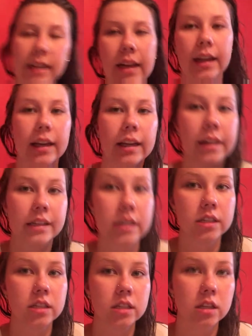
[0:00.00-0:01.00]
It
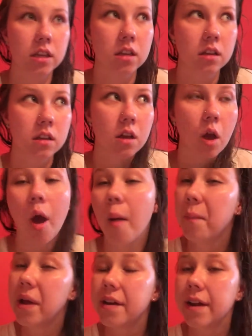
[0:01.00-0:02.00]
is
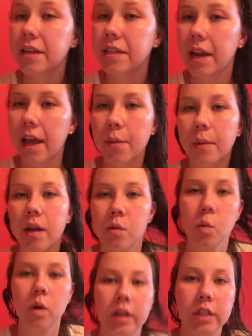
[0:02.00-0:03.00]
Monday today, but I
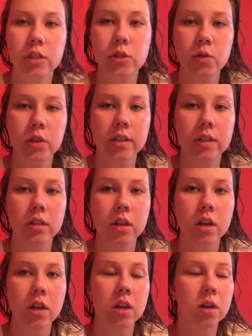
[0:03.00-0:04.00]
just wanted to just
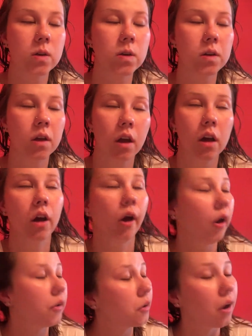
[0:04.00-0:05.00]

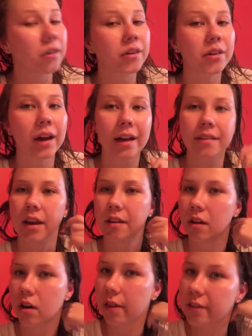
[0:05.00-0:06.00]
talk to you guys. I
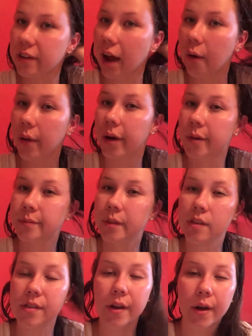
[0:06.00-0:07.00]
just got out of the shower,
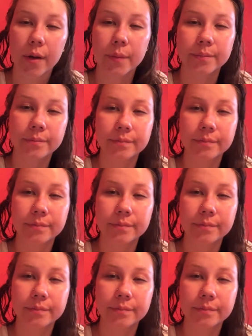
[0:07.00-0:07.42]
so